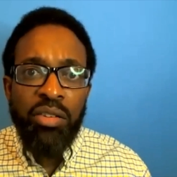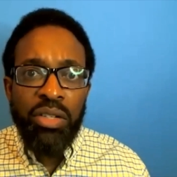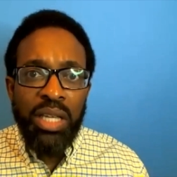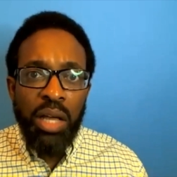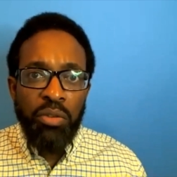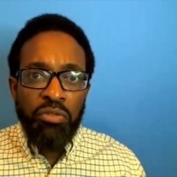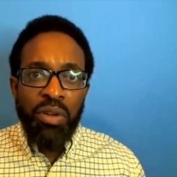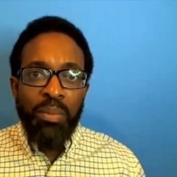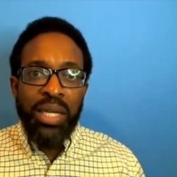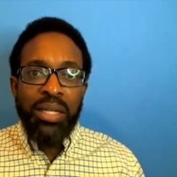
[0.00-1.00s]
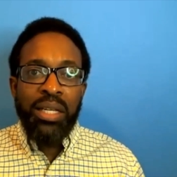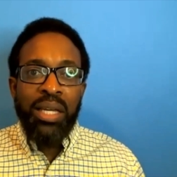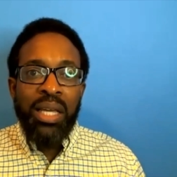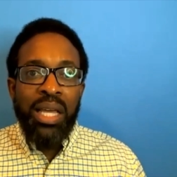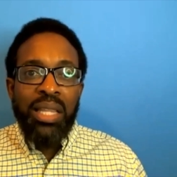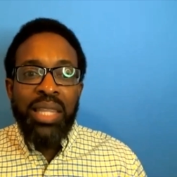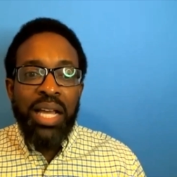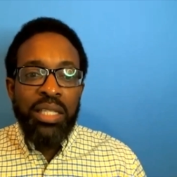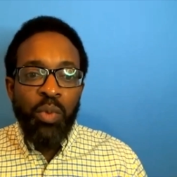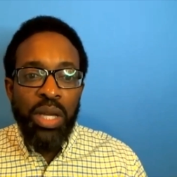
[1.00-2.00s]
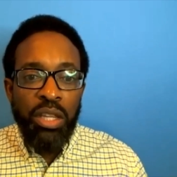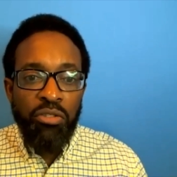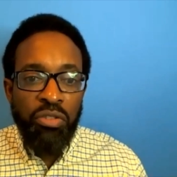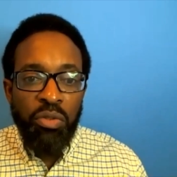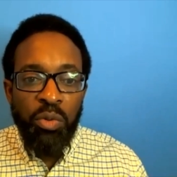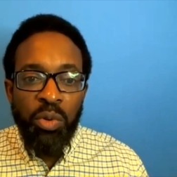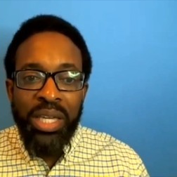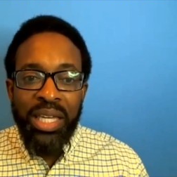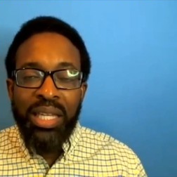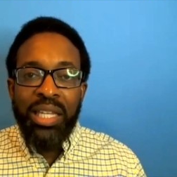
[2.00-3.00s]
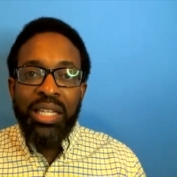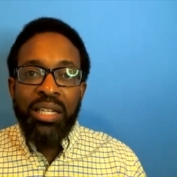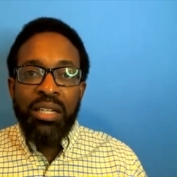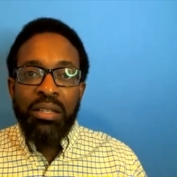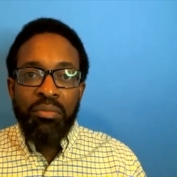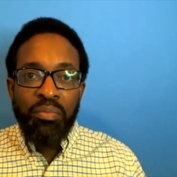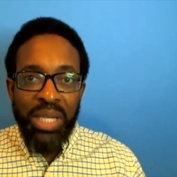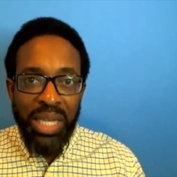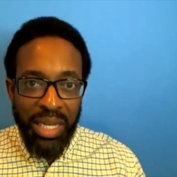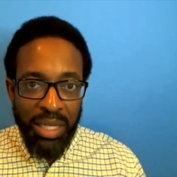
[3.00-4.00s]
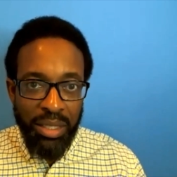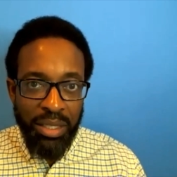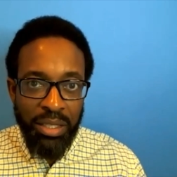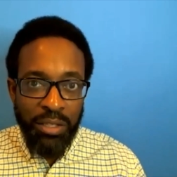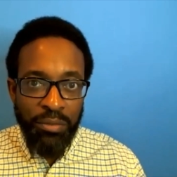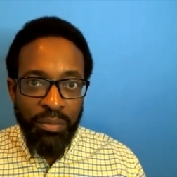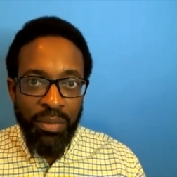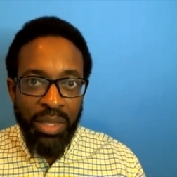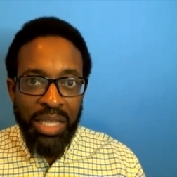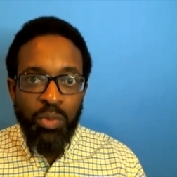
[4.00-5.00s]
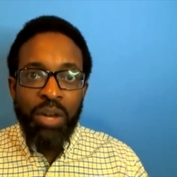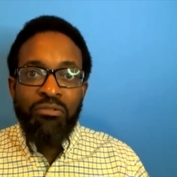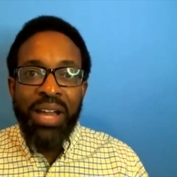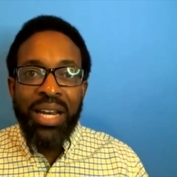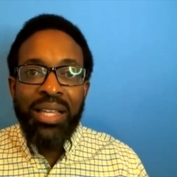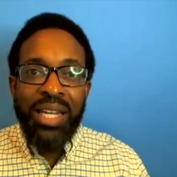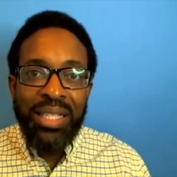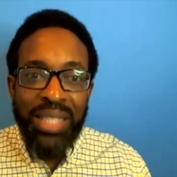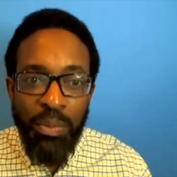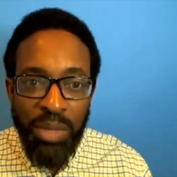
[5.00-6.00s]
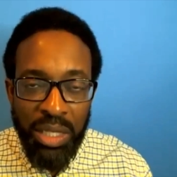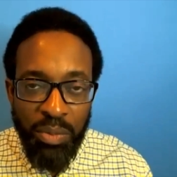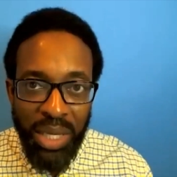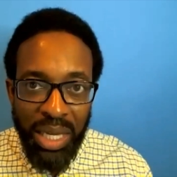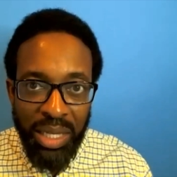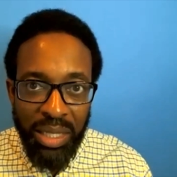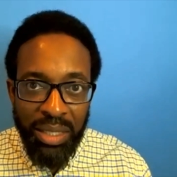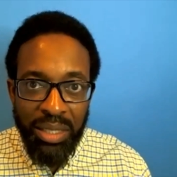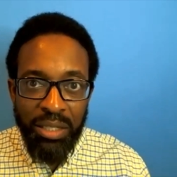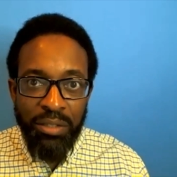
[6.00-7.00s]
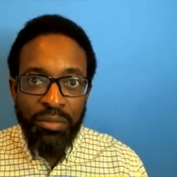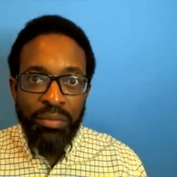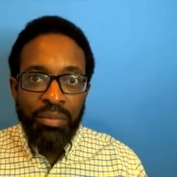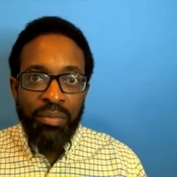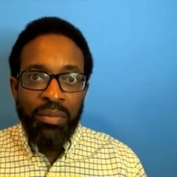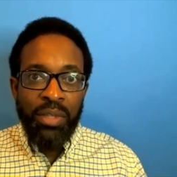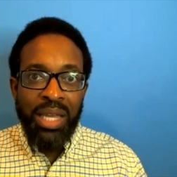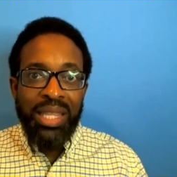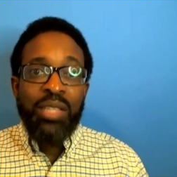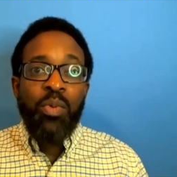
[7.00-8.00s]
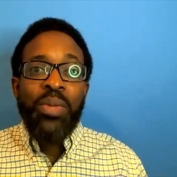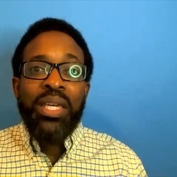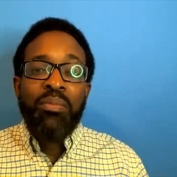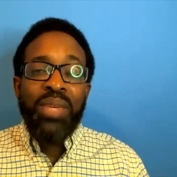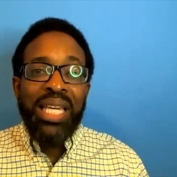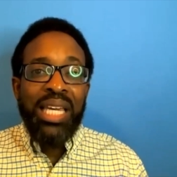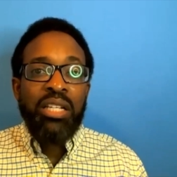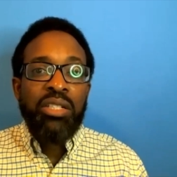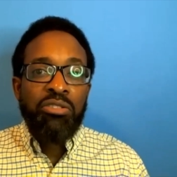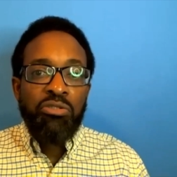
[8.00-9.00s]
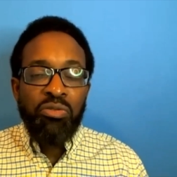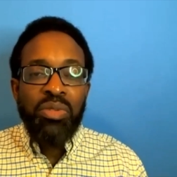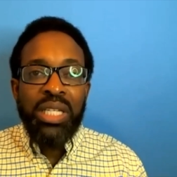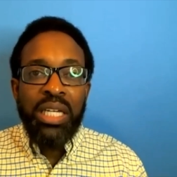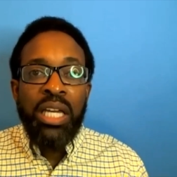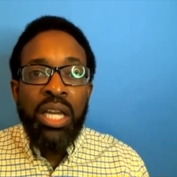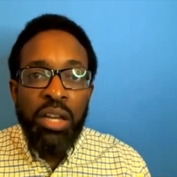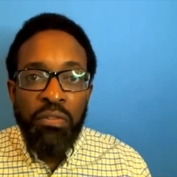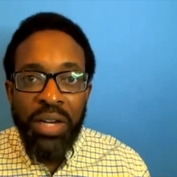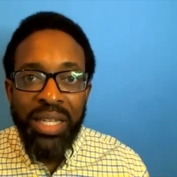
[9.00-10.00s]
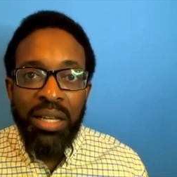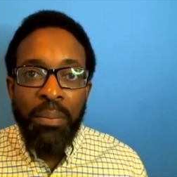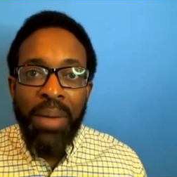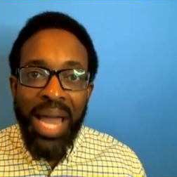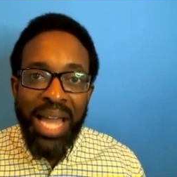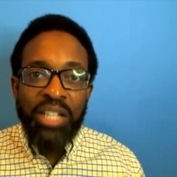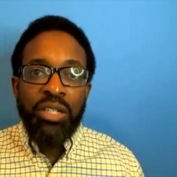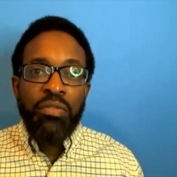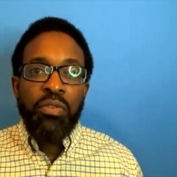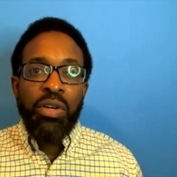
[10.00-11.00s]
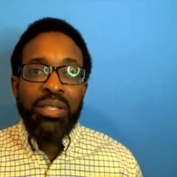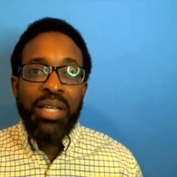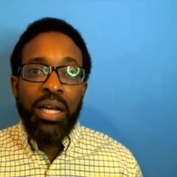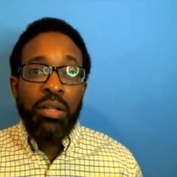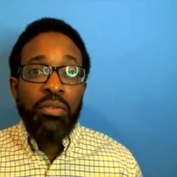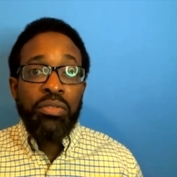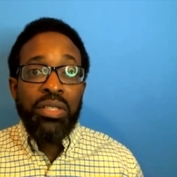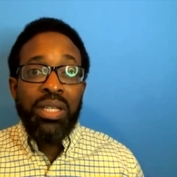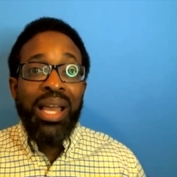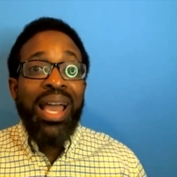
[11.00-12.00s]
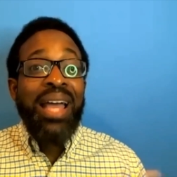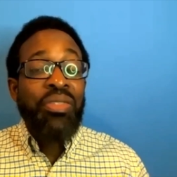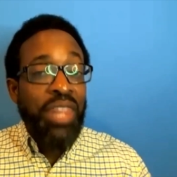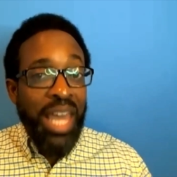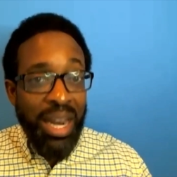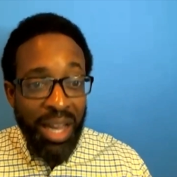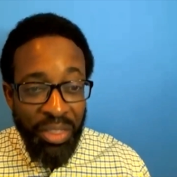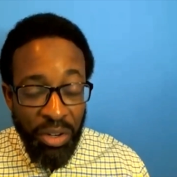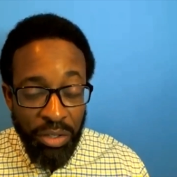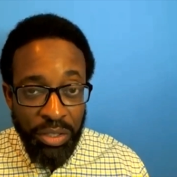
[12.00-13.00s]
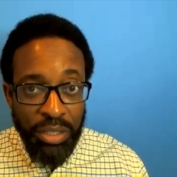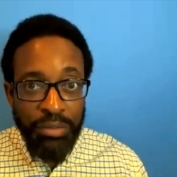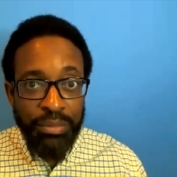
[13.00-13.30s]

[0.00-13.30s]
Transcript: ourselves from it, that's when the true healing begins. That's when radical acceptance begins. And that's when we can begin to truly find compassion for ourselves and then others.